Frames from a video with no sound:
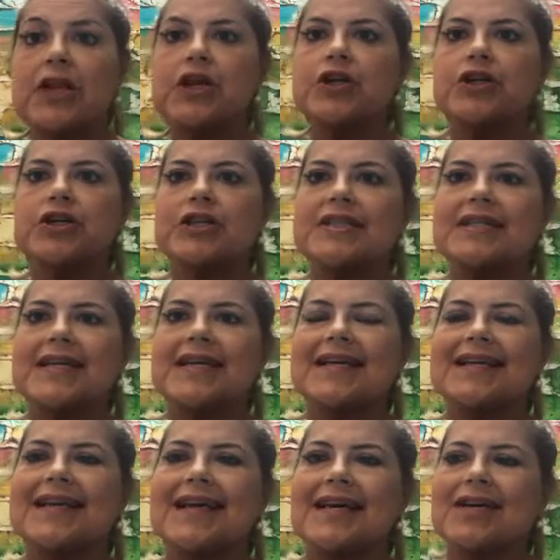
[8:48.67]
Could
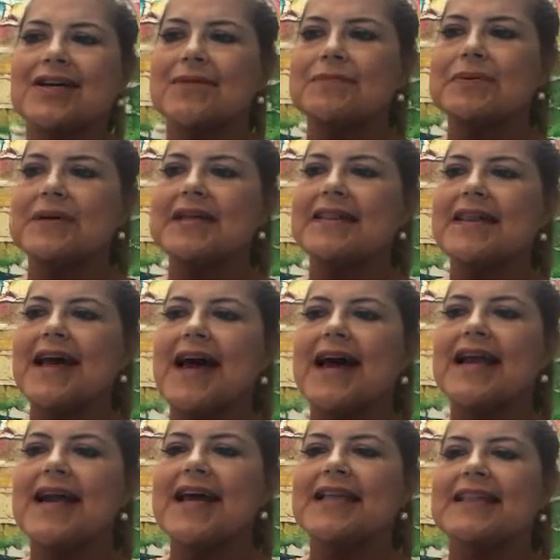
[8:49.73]
have been
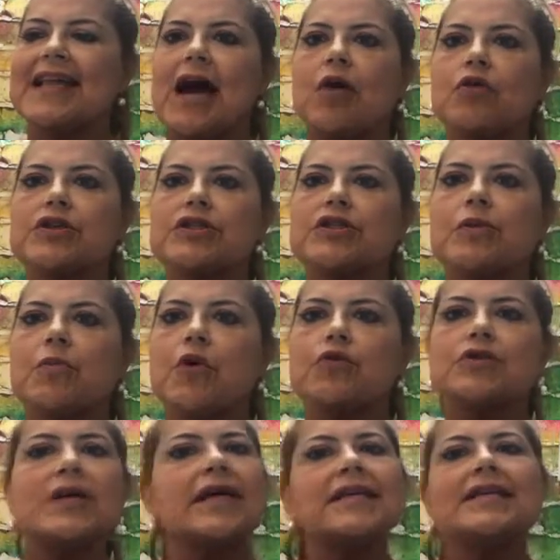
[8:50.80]
that that was the
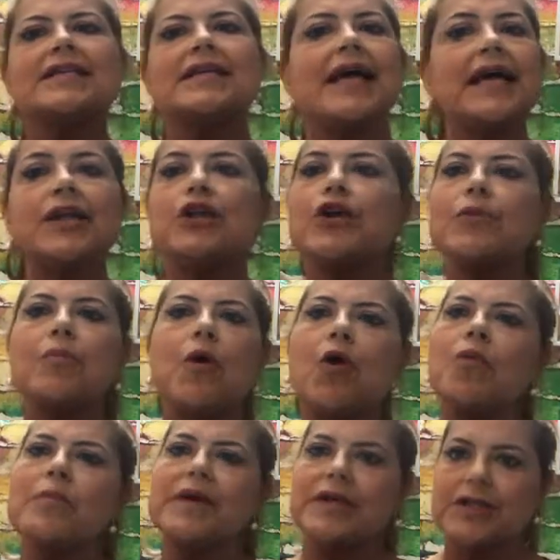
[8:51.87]
most tender
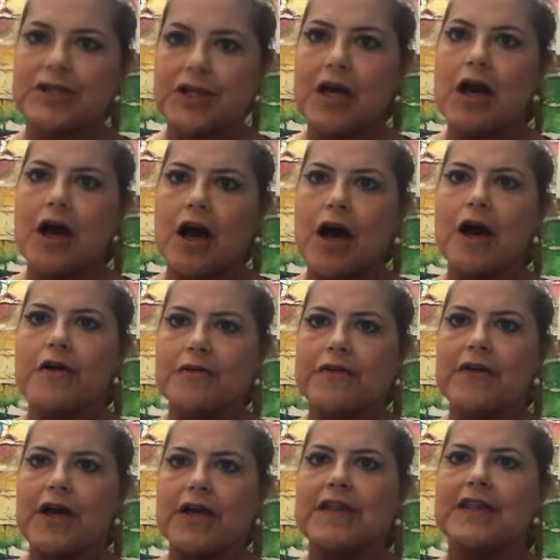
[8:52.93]
moment of
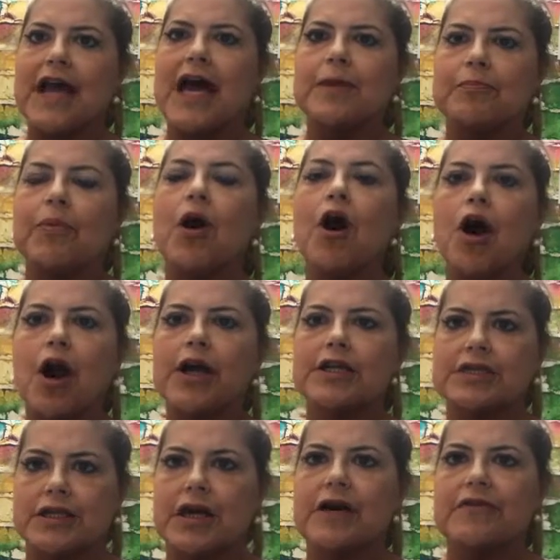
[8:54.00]
that
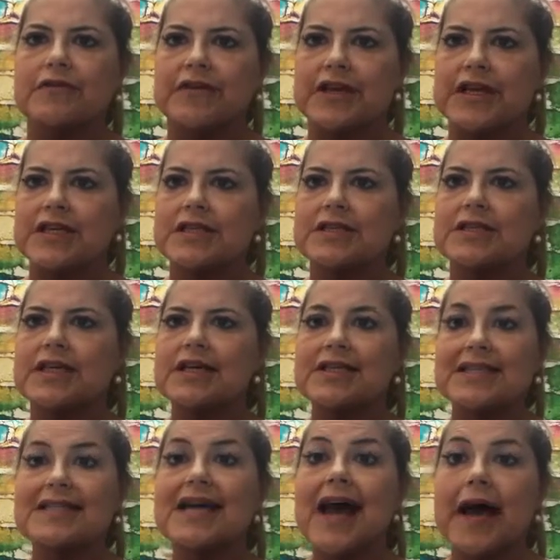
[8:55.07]
part of his
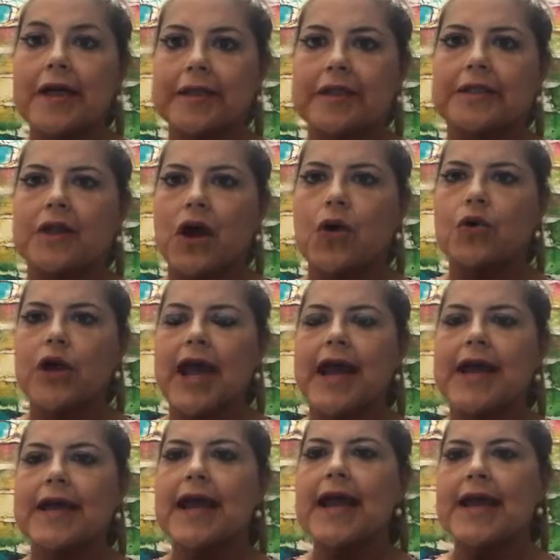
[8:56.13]
death,
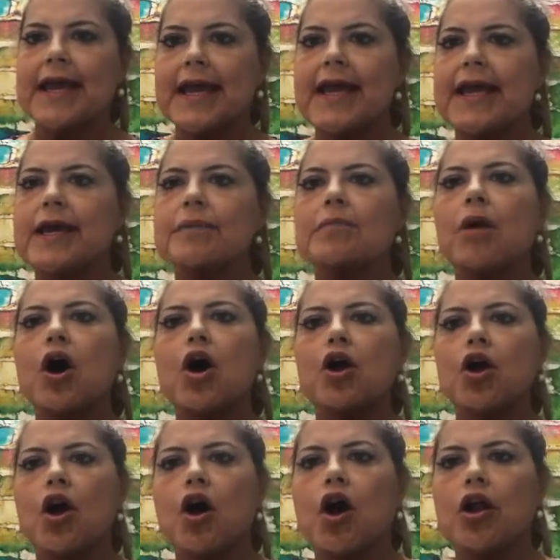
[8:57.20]
okay? Him
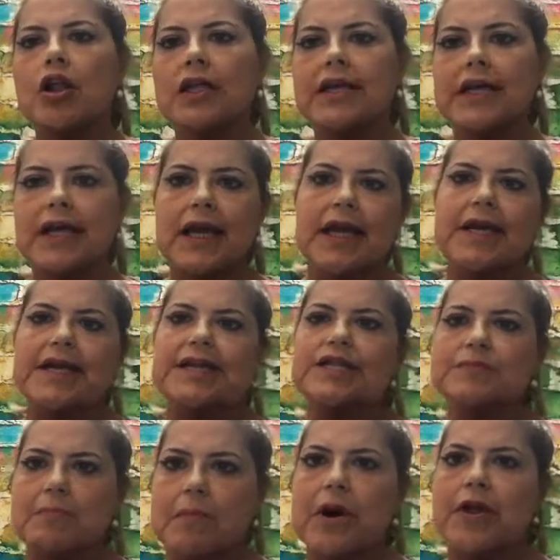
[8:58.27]
calling
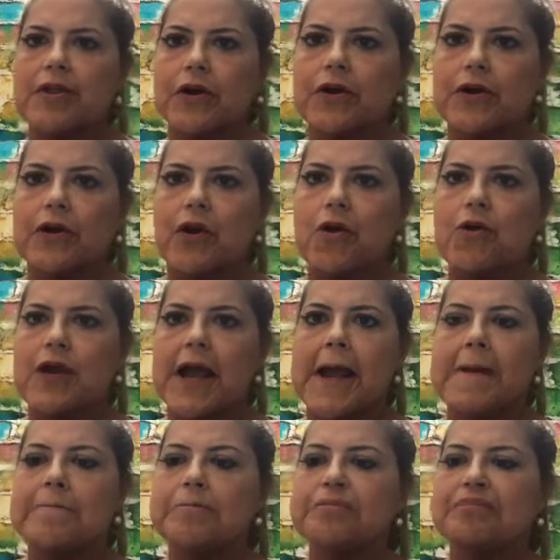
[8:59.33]
his mother,
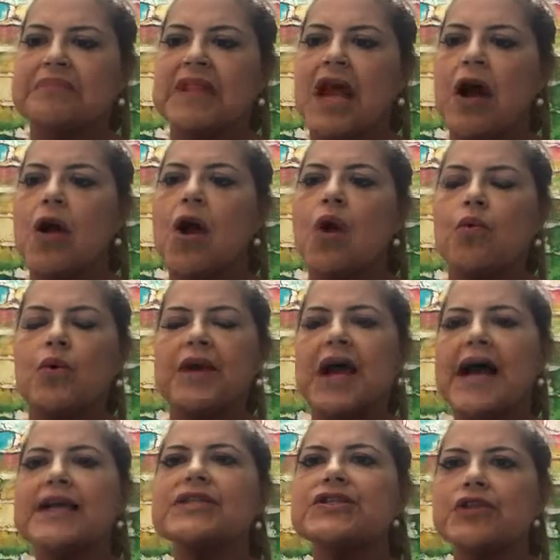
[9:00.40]
okay? Now, when
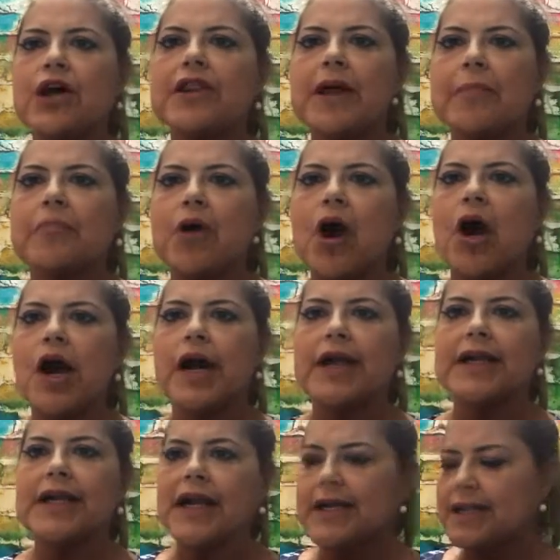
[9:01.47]
I saw that
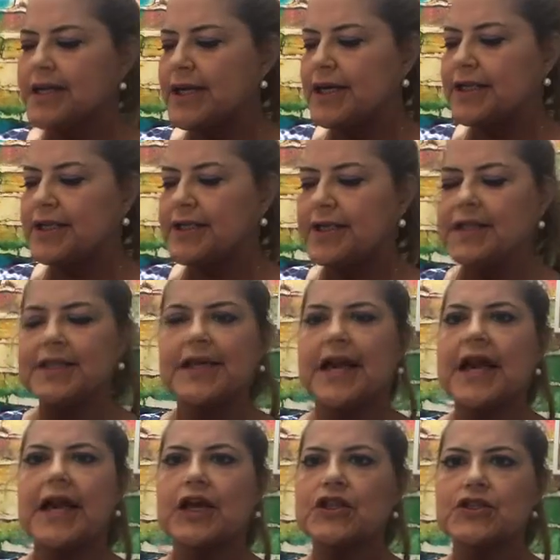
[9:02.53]
part, the
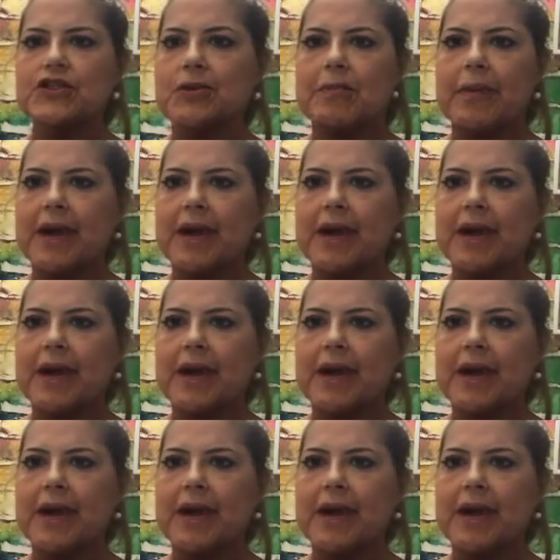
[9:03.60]
hairs on